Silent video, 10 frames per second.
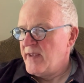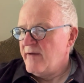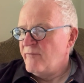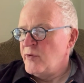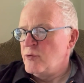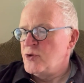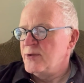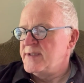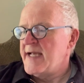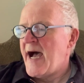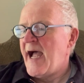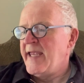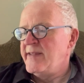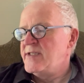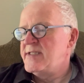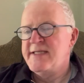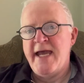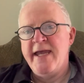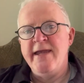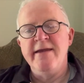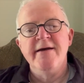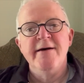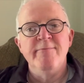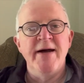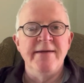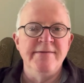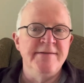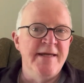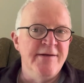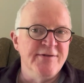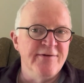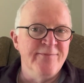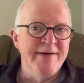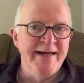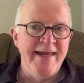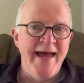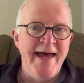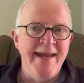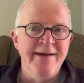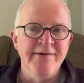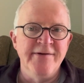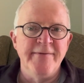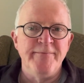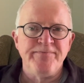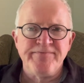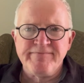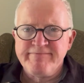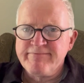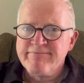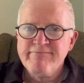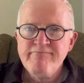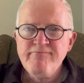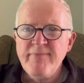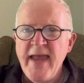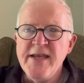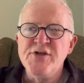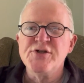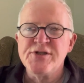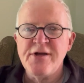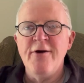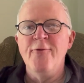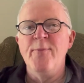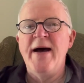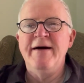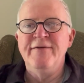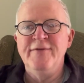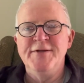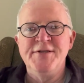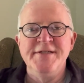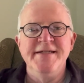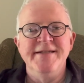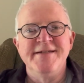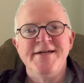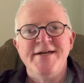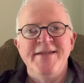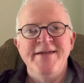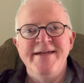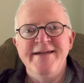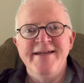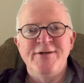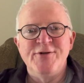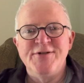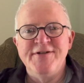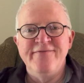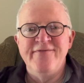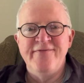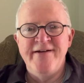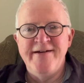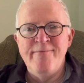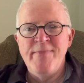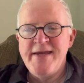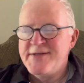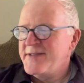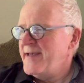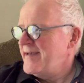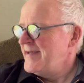for you shall die this day by dint of my hand. It's so powerful, isn't it? The alliterative meter.